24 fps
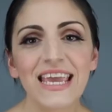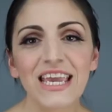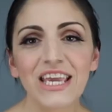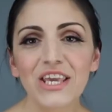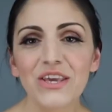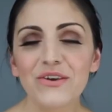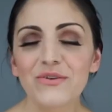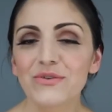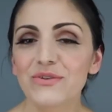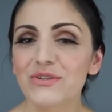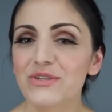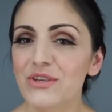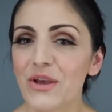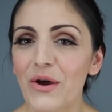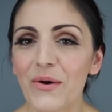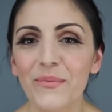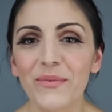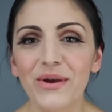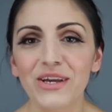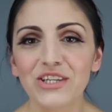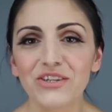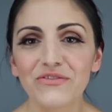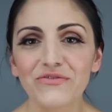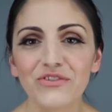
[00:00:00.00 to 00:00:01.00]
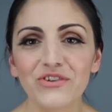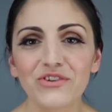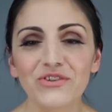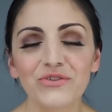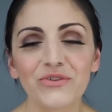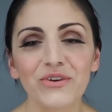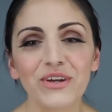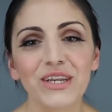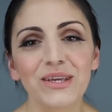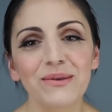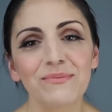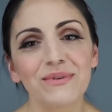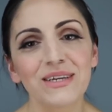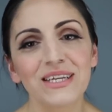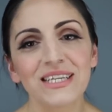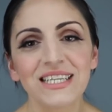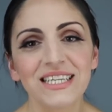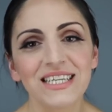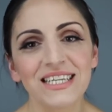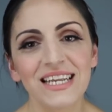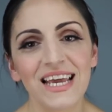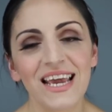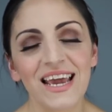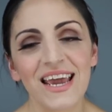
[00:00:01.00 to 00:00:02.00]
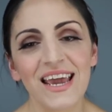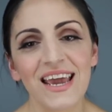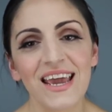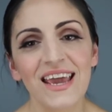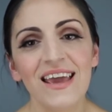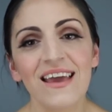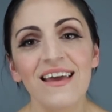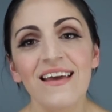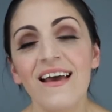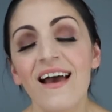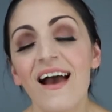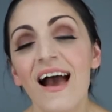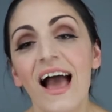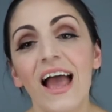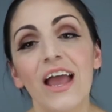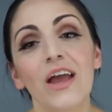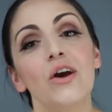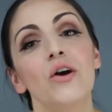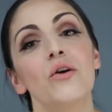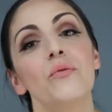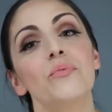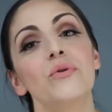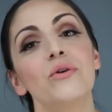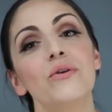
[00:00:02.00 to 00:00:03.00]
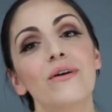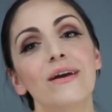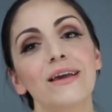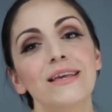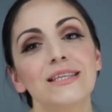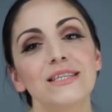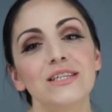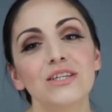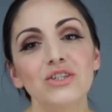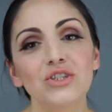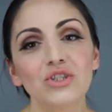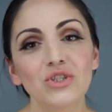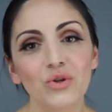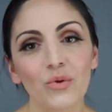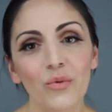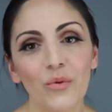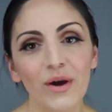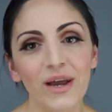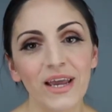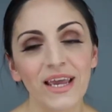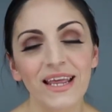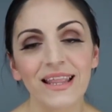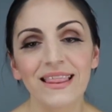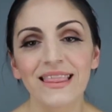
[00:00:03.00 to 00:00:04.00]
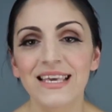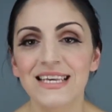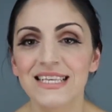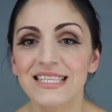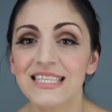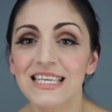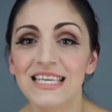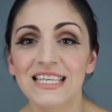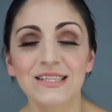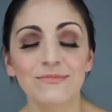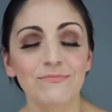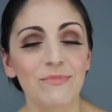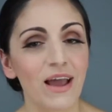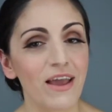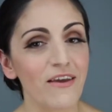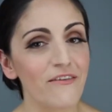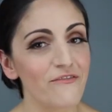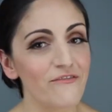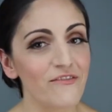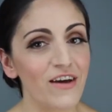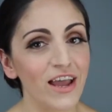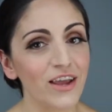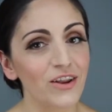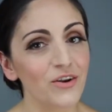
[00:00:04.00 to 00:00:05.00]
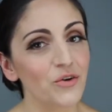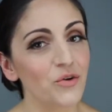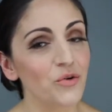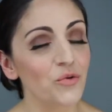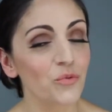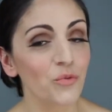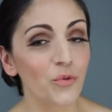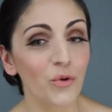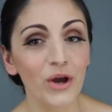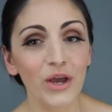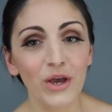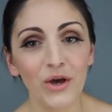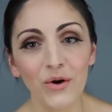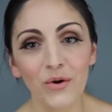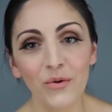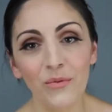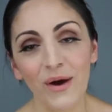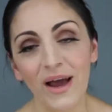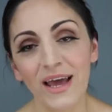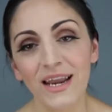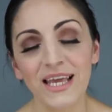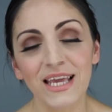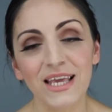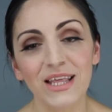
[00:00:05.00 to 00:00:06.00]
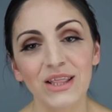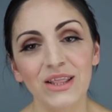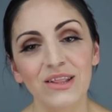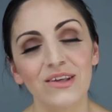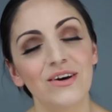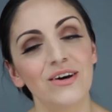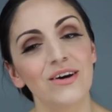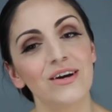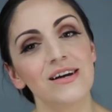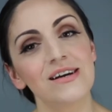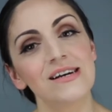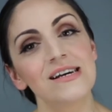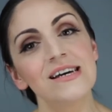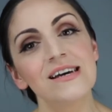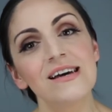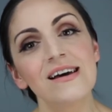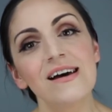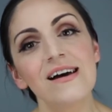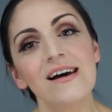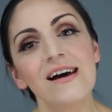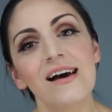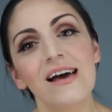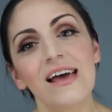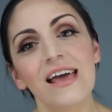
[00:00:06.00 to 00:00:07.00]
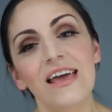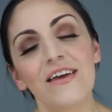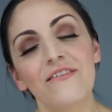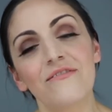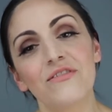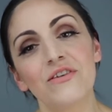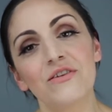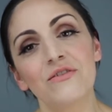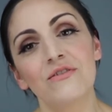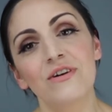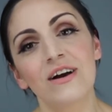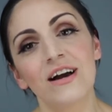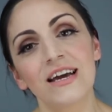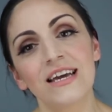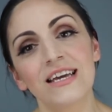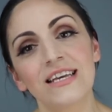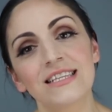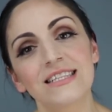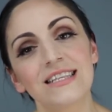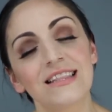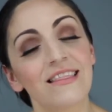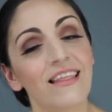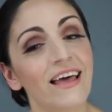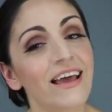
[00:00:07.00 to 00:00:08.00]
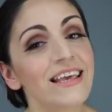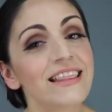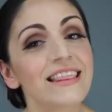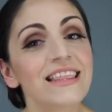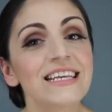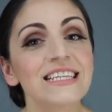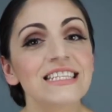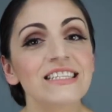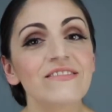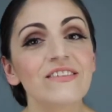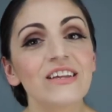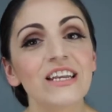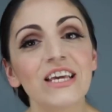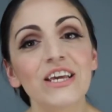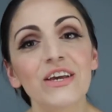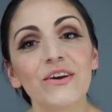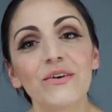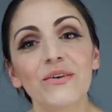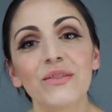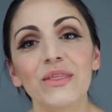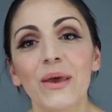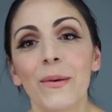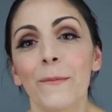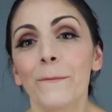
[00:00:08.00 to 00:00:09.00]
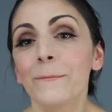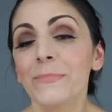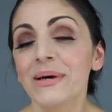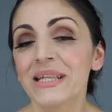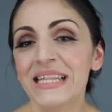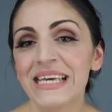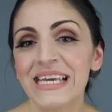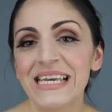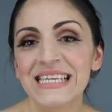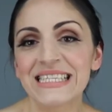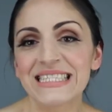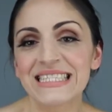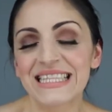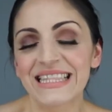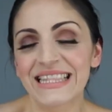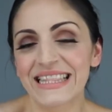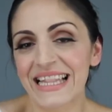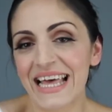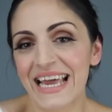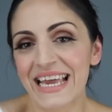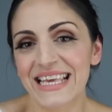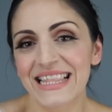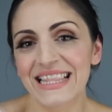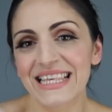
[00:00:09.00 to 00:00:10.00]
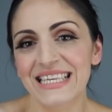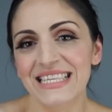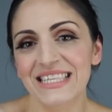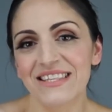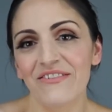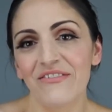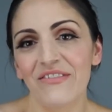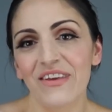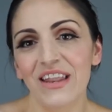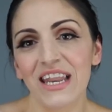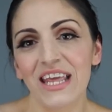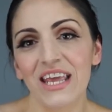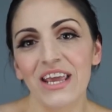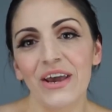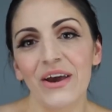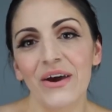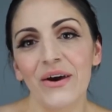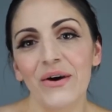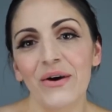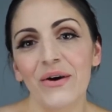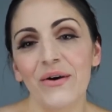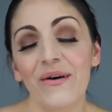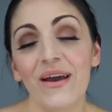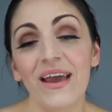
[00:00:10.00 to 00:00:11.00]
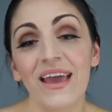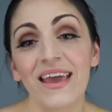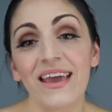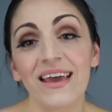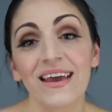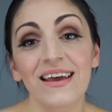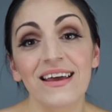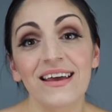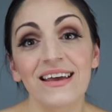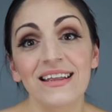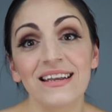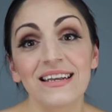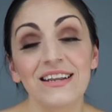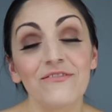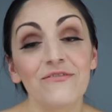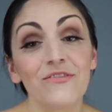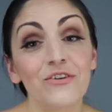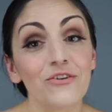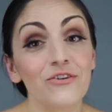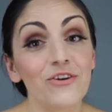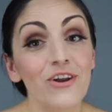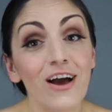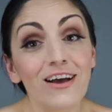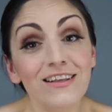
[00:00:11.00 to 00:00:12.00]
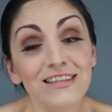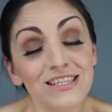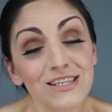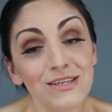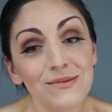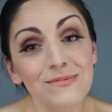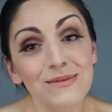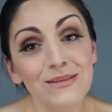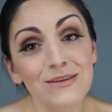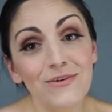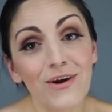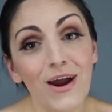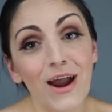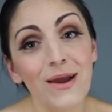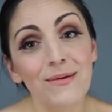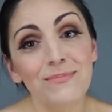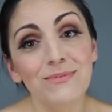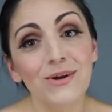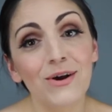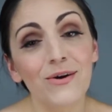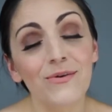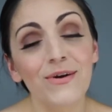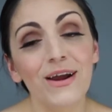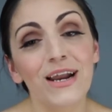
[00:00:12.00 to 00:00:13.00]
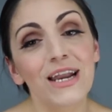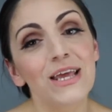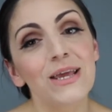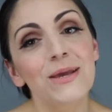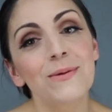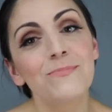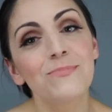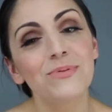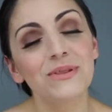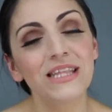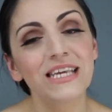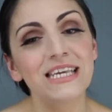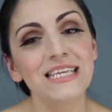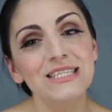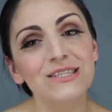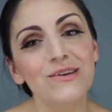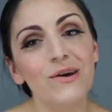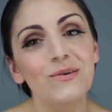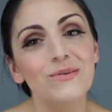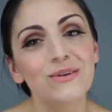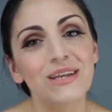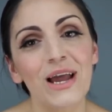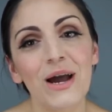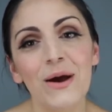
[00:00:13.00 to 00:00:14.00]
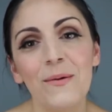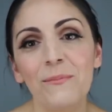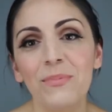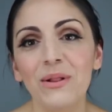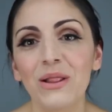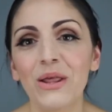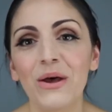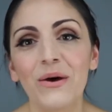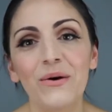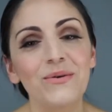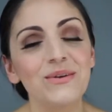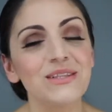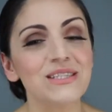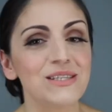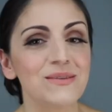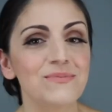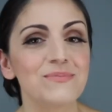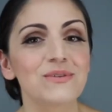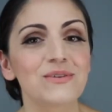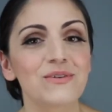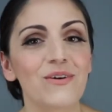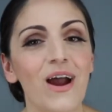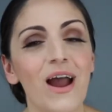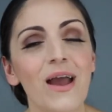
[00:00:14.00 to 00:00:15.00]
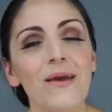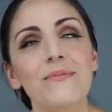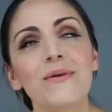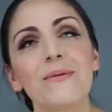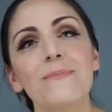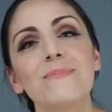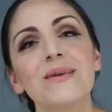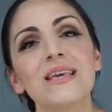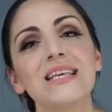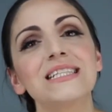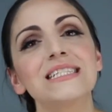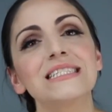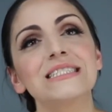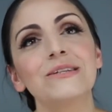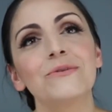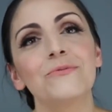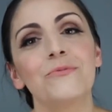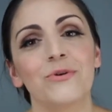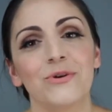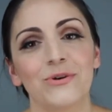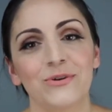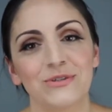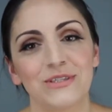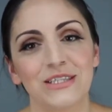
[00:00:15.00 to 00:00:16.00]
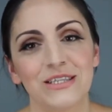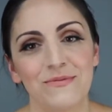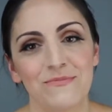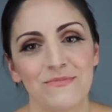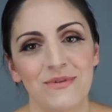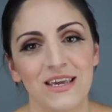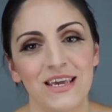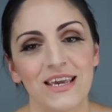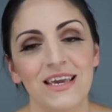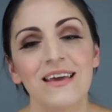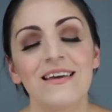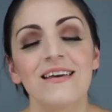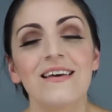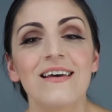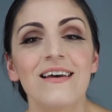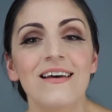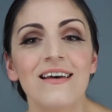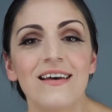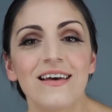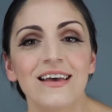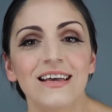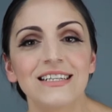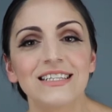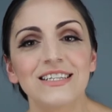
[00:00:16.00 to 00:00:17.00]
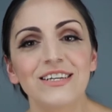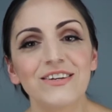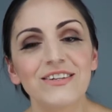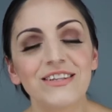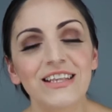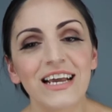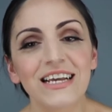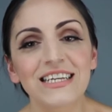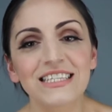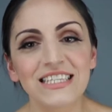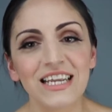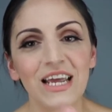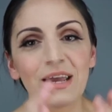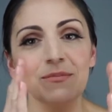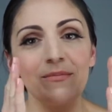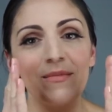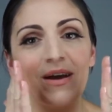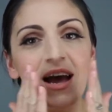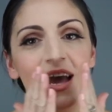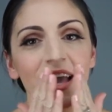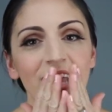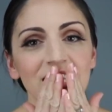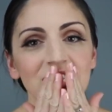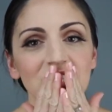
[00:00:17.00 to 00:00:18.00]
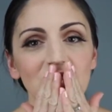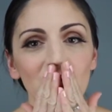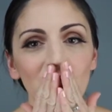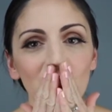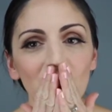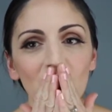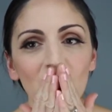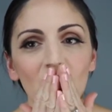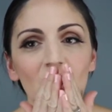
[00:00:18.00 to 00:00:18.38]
Thank you so much for joining me today. I hope you guys enjoyed. This is my final royal wedding look. If you guys like this video, then please like this video. And if you're not subscribed already, please go down below and subscribe. It means the world to me. Till next time, guys.